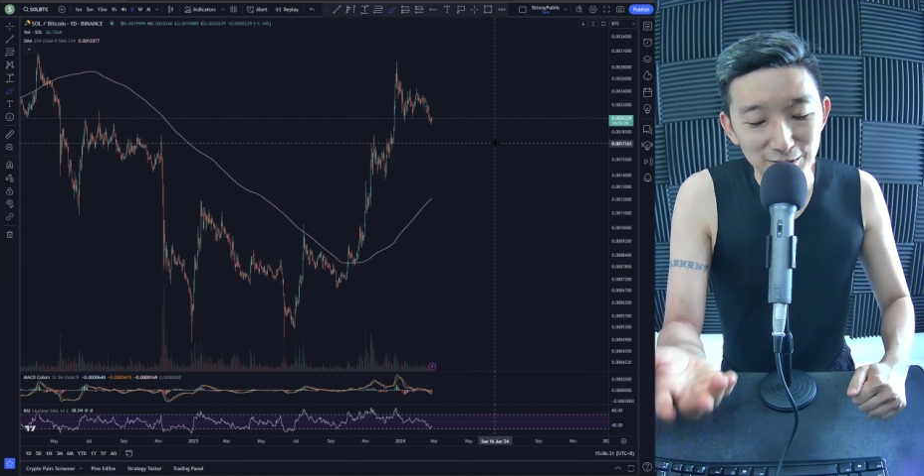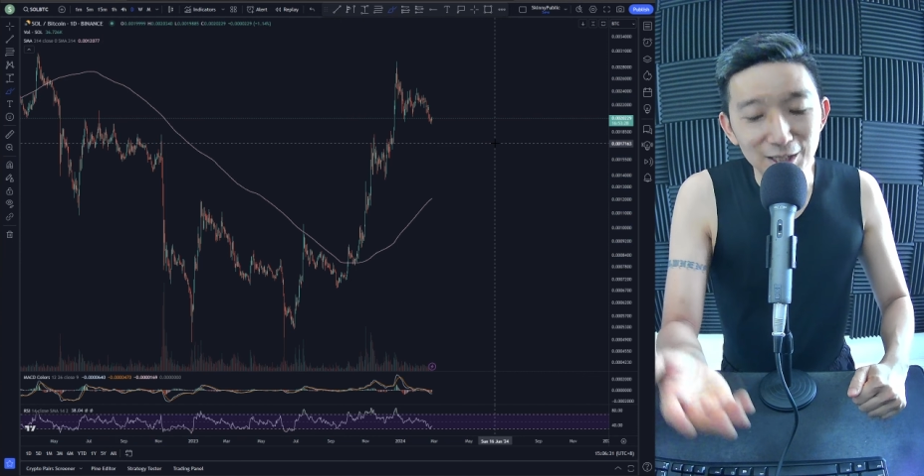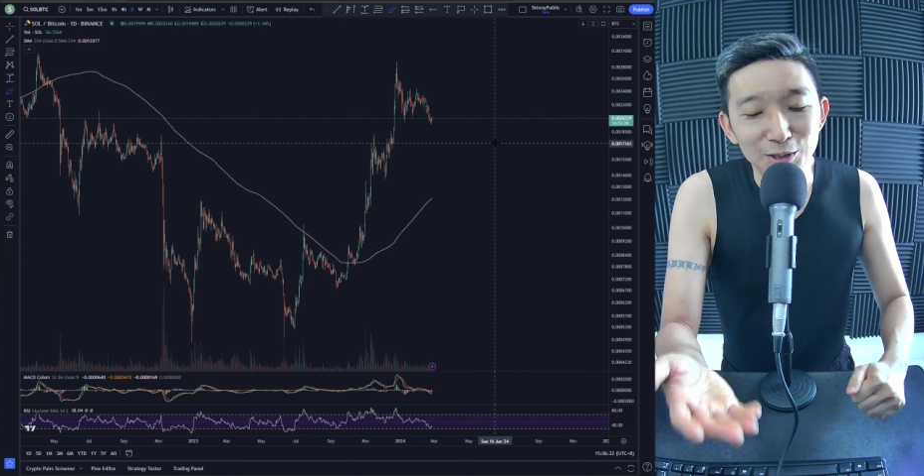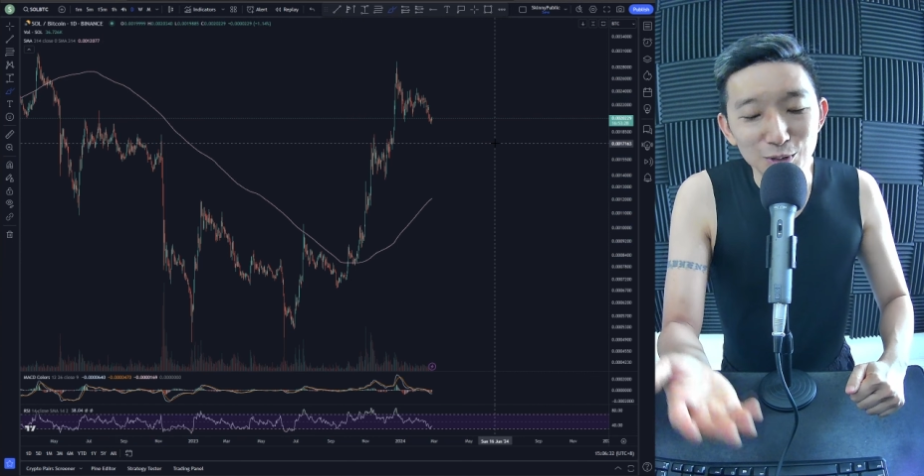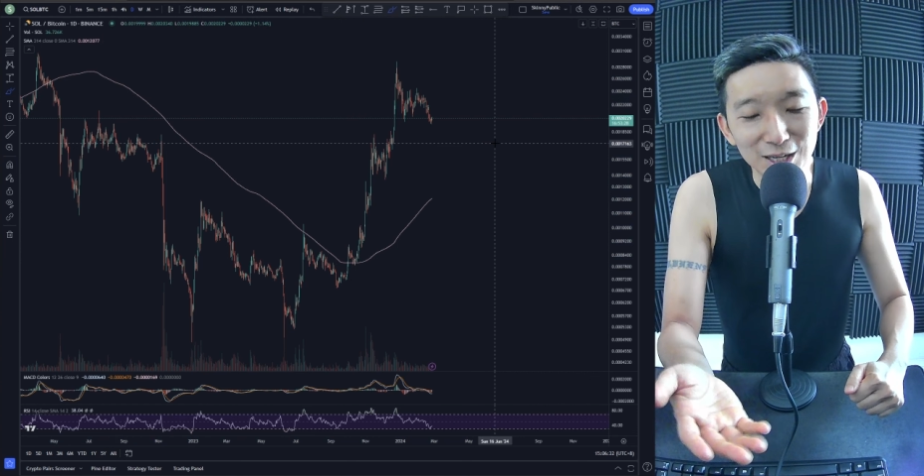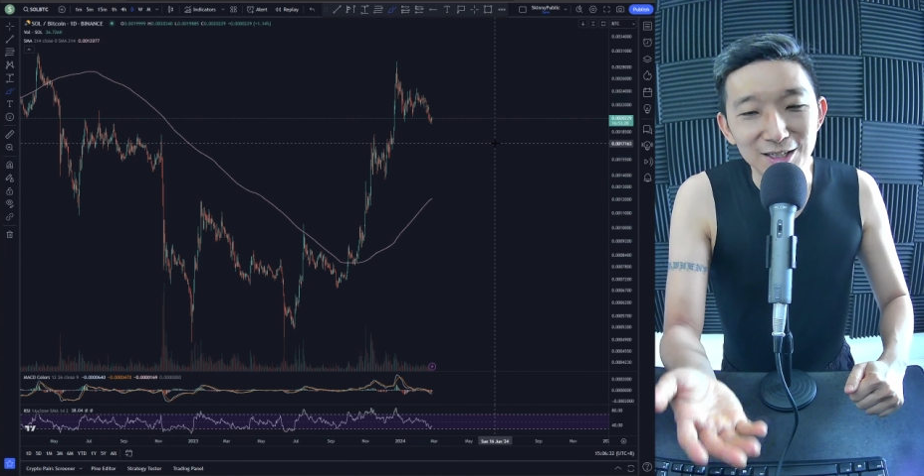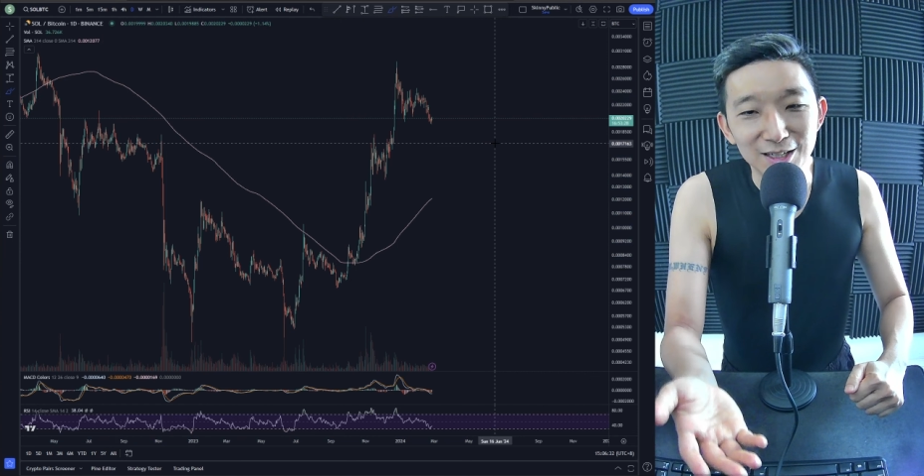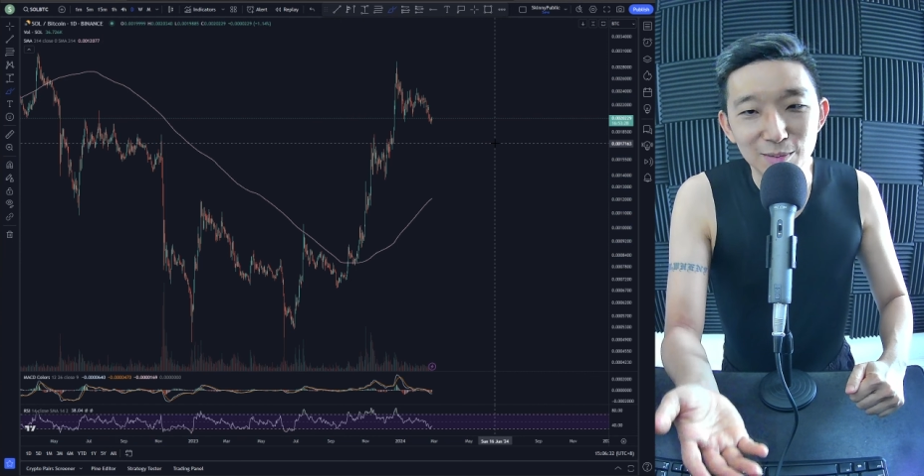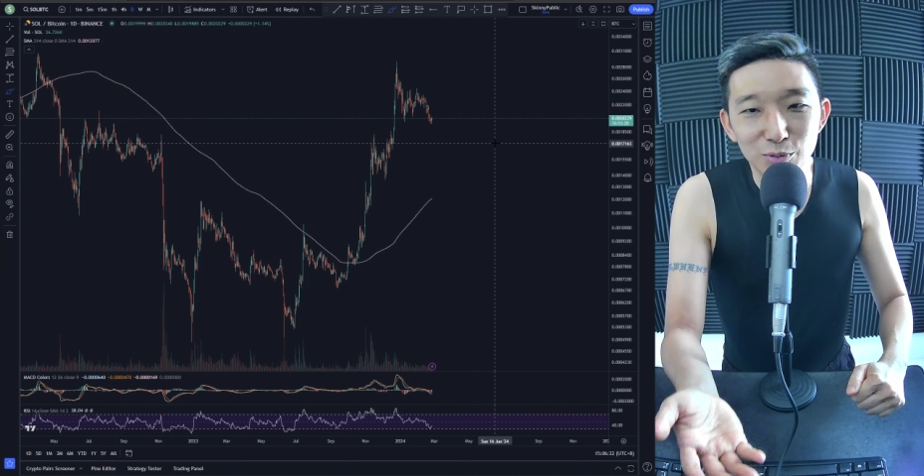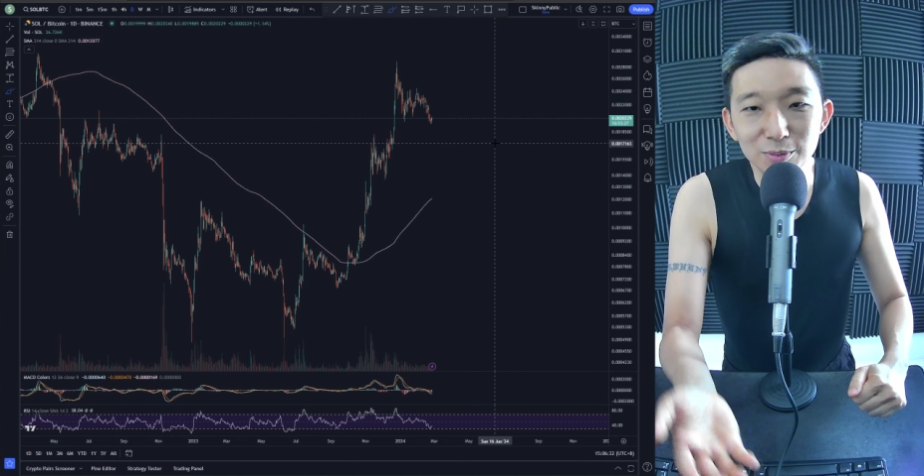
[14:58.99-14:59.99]
take a look at the
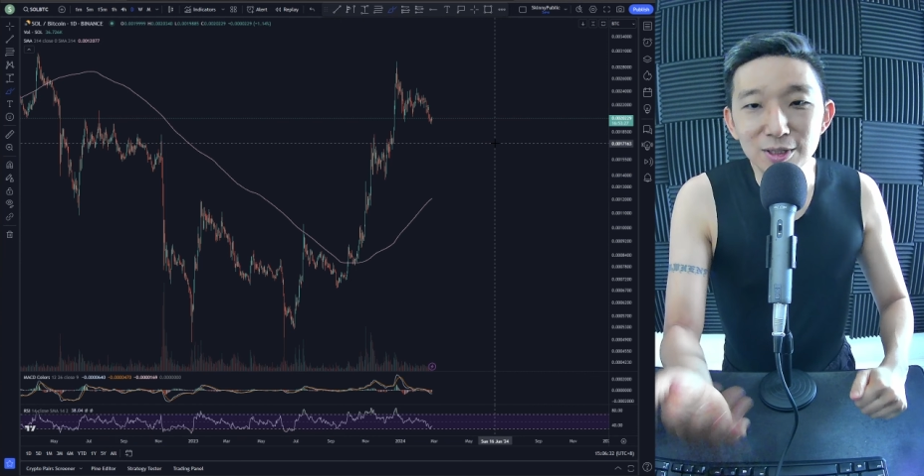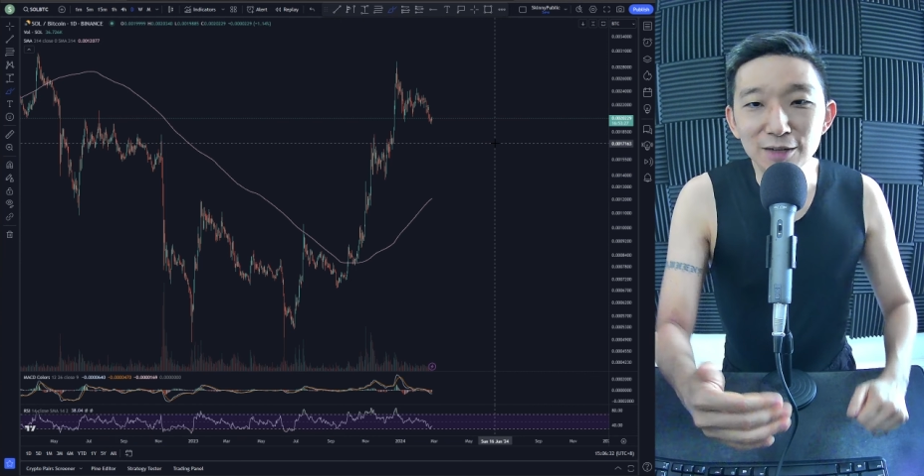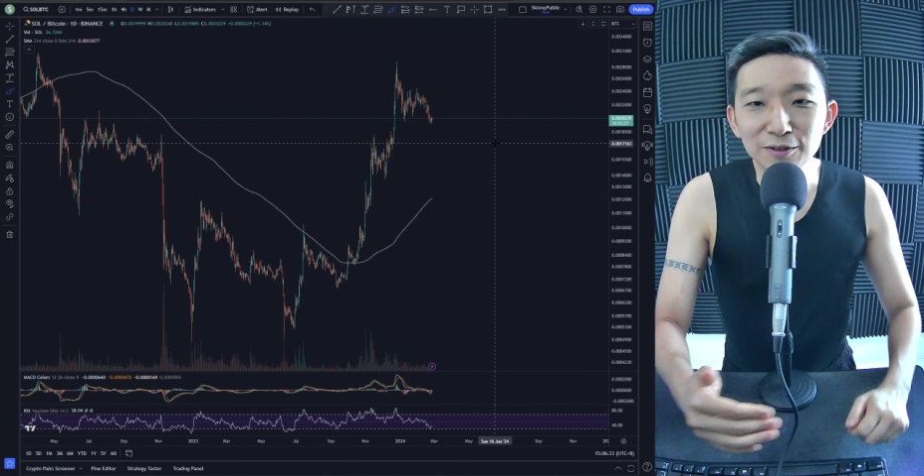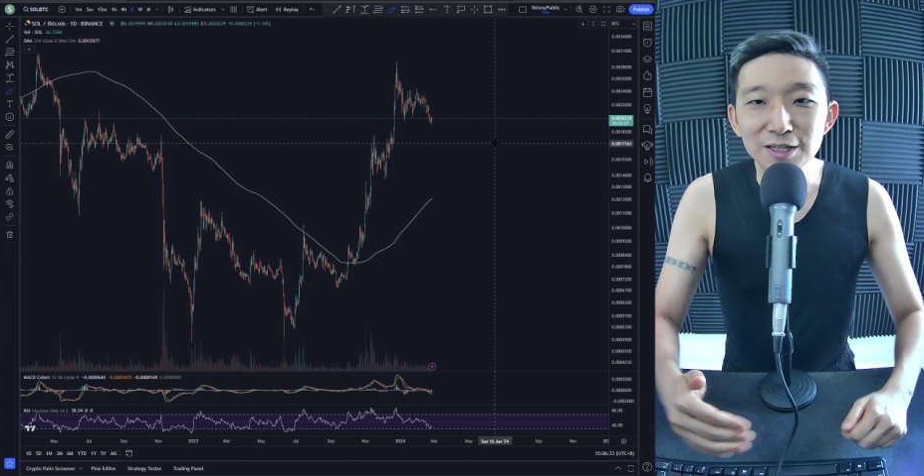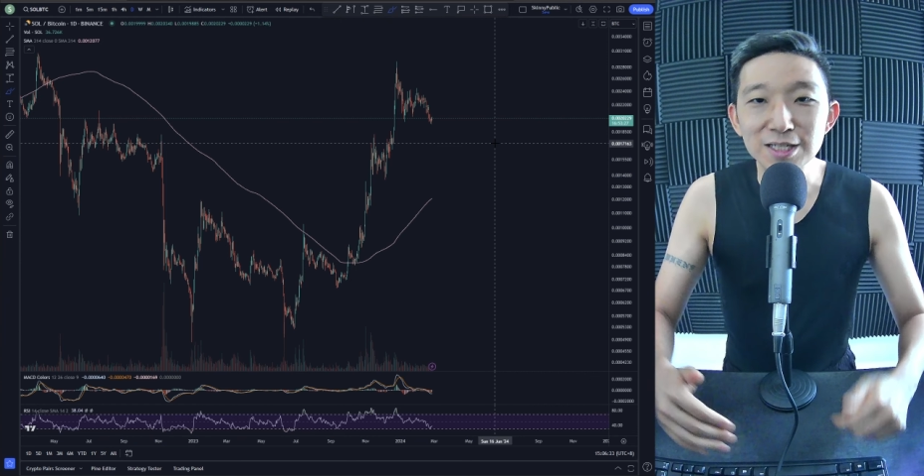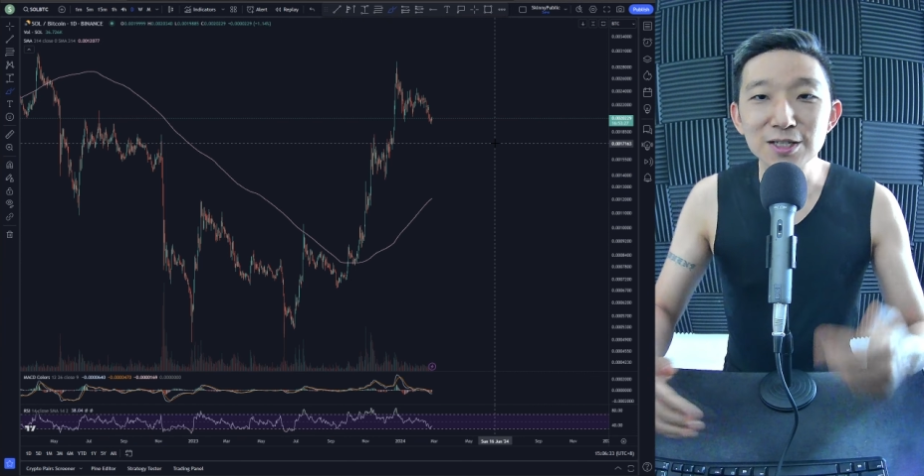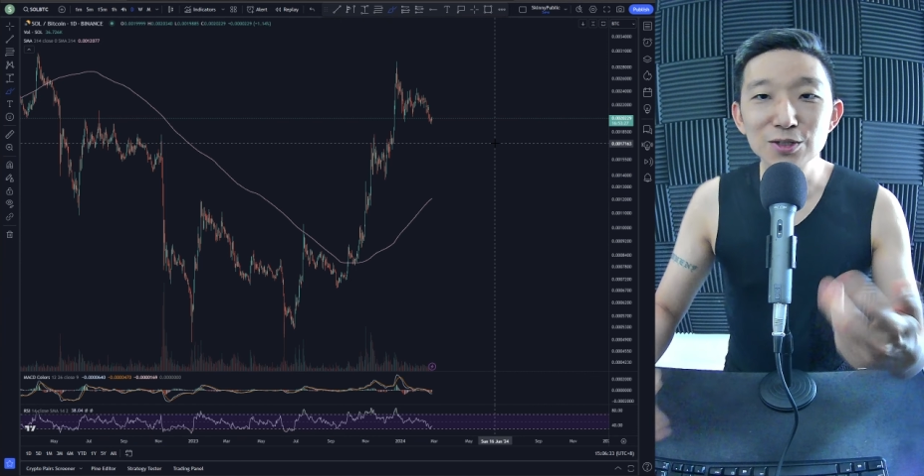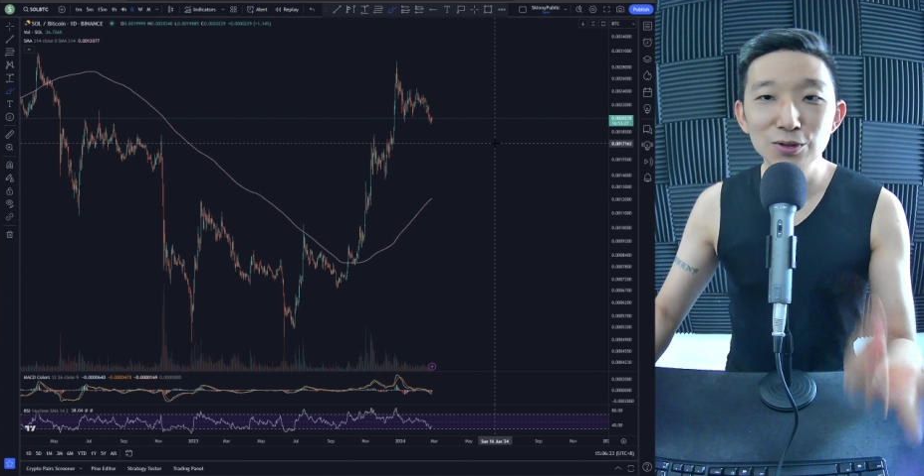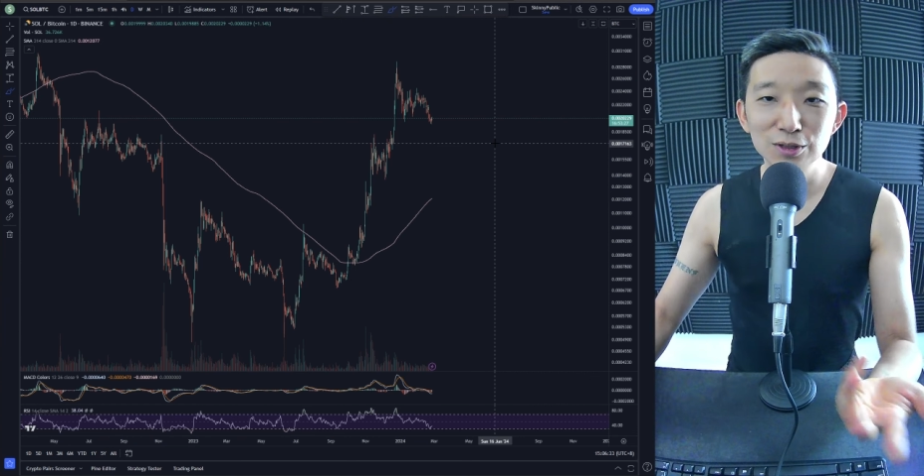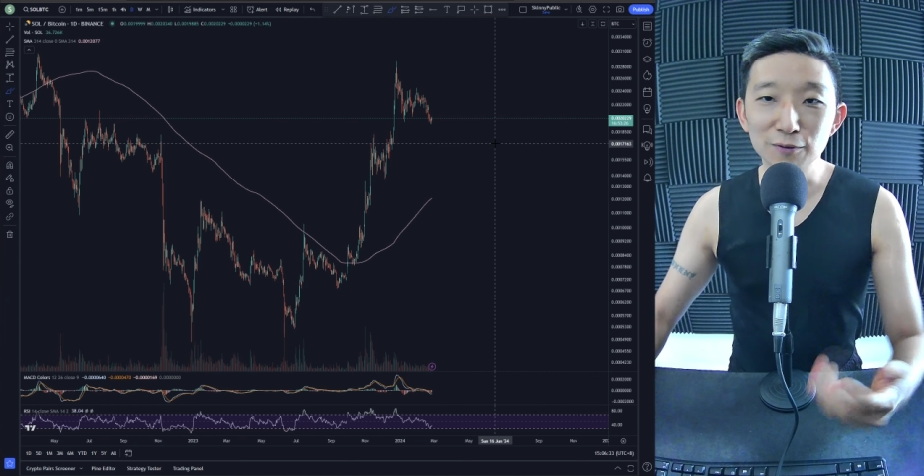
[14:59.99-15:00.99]
late bloomer after this.
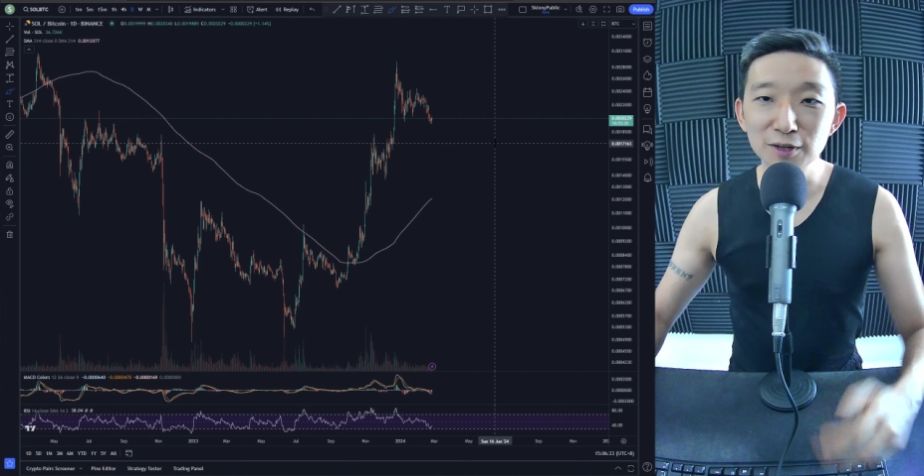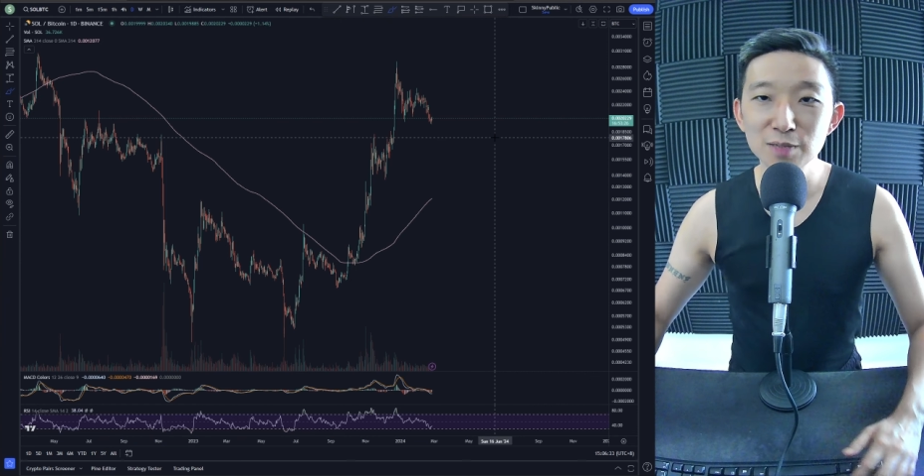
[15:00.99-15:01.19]
So the